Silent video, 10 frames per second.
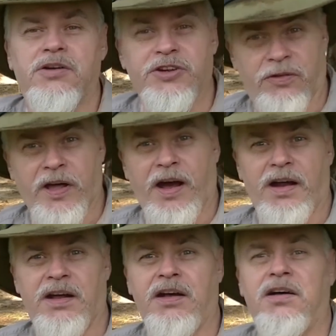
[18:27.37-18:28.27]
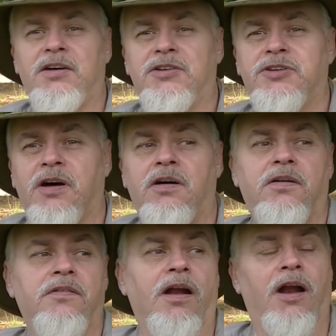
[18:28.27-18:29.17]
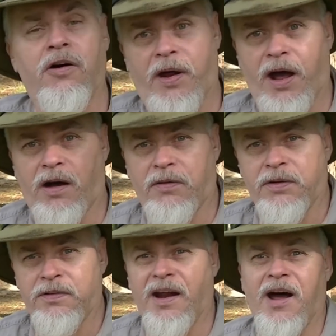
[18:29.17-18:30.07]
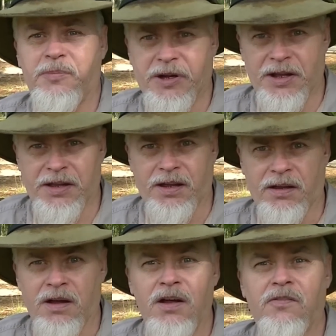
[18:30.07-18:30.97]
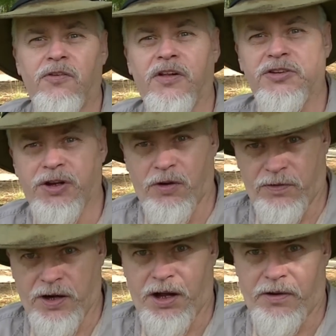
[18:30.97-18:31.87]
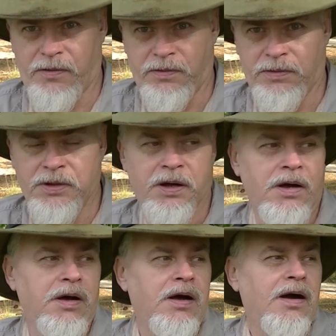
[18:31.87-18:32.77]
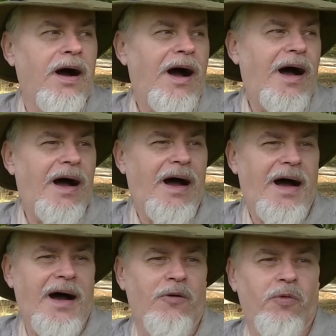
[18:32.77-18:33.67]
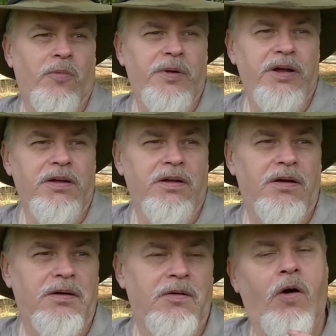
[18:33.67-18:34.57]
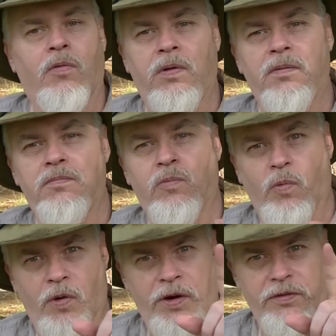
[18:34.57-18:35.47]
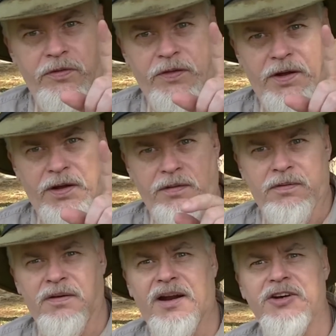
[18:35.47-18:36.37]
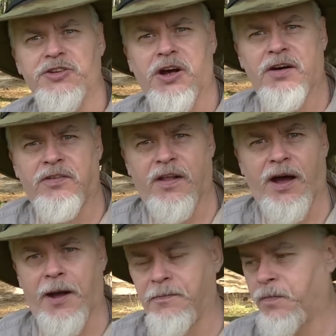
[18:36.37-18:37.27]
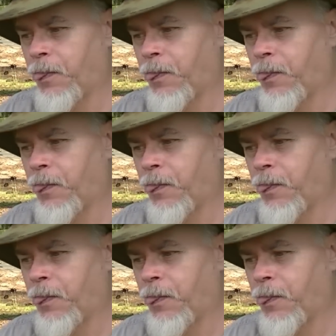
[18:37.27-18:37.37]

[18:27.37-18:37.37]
So that is the loadout that I'm taking for this overnight. I will be, oh, one other thing. Let's cover that.